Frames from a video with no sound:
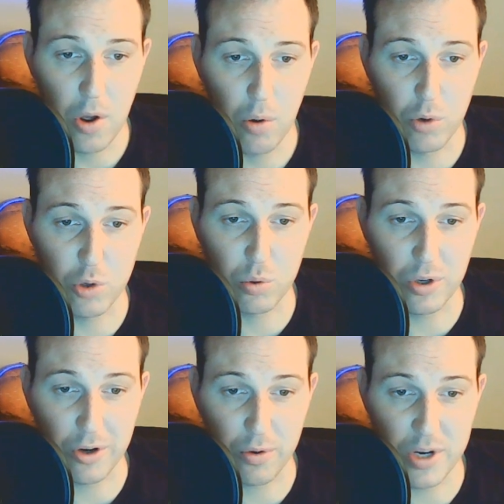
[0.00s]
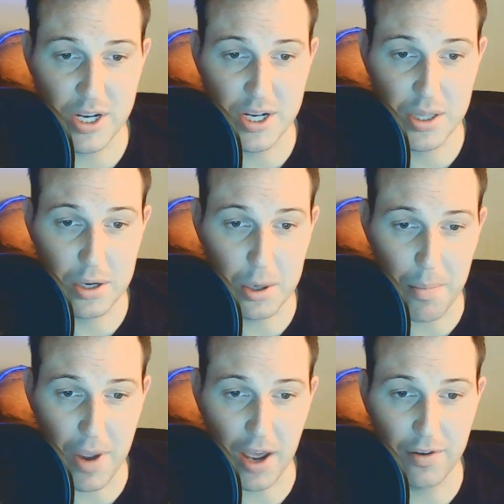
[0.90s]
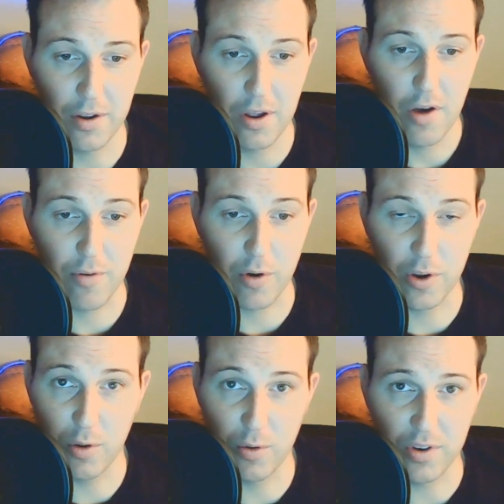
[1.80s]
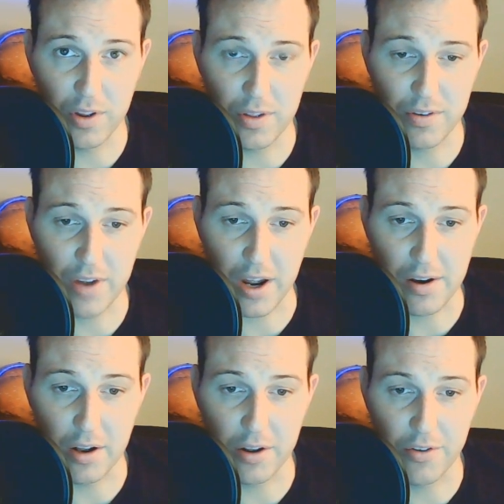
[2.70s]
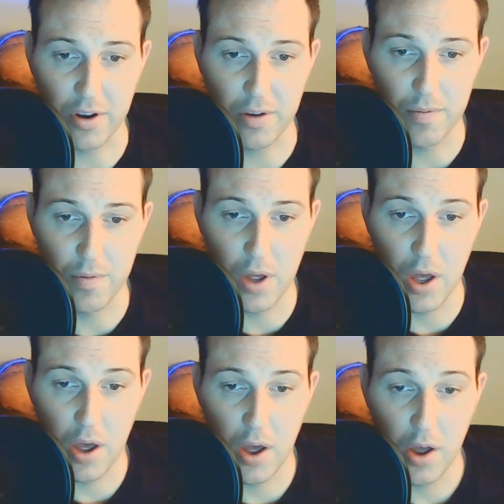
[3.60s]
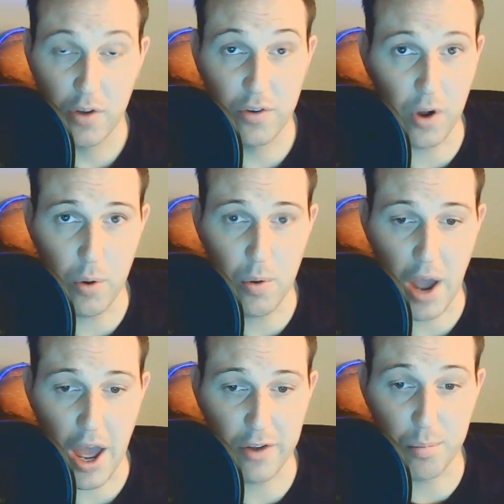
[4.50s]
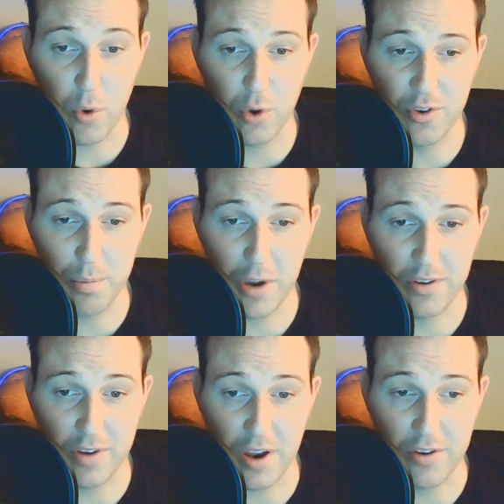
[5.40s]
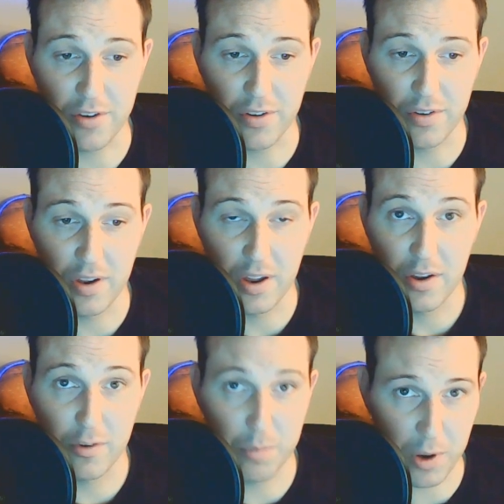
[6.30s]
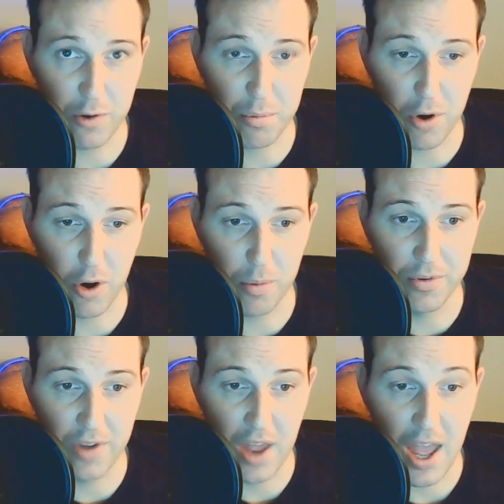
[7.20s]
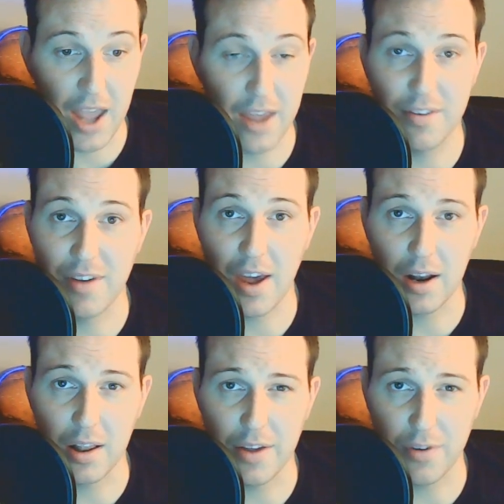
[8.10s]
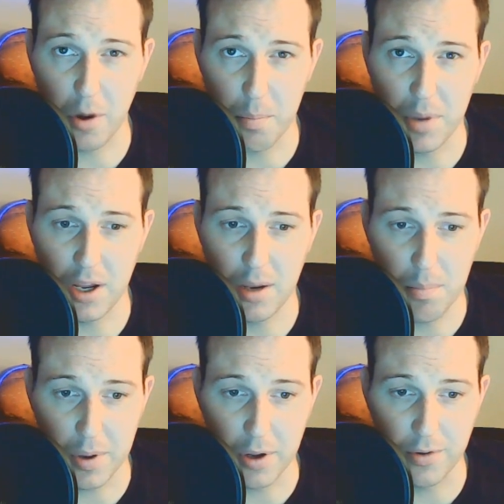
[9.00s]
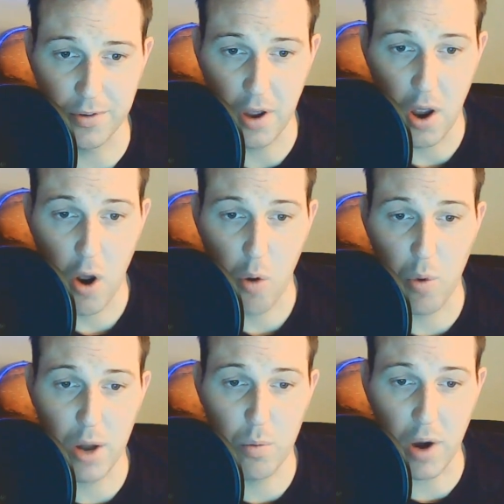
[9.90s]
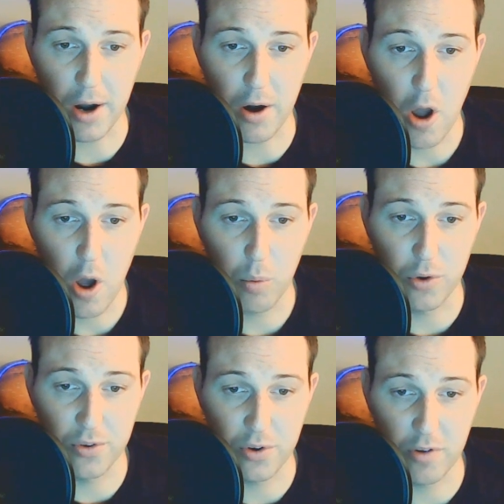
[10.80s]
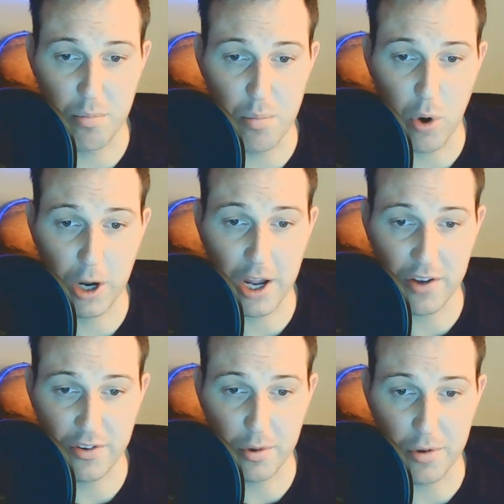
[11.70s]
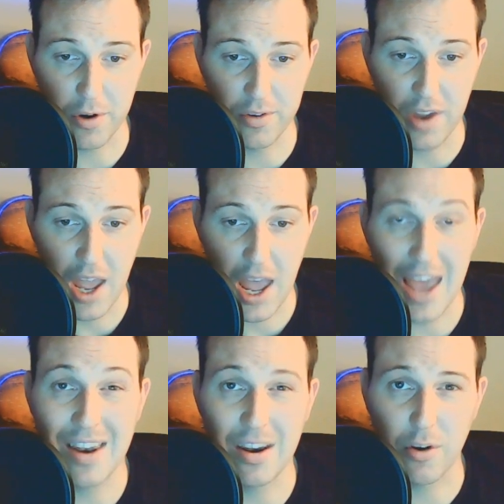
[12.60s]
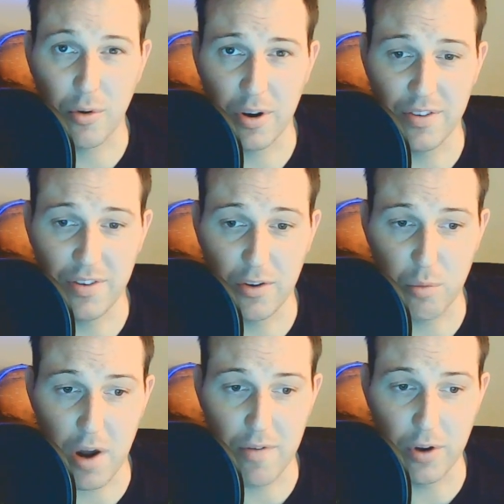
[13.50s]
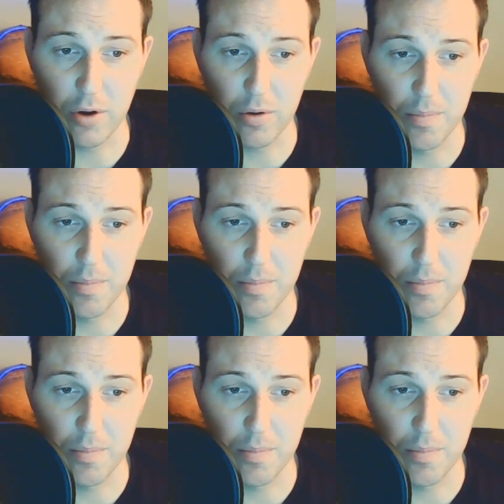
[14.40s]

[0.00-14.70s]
which will increase the demand for using this technology. So, as more space stations, space probes, and satellites are being built, Redwire will serve more customers and increase its revenue.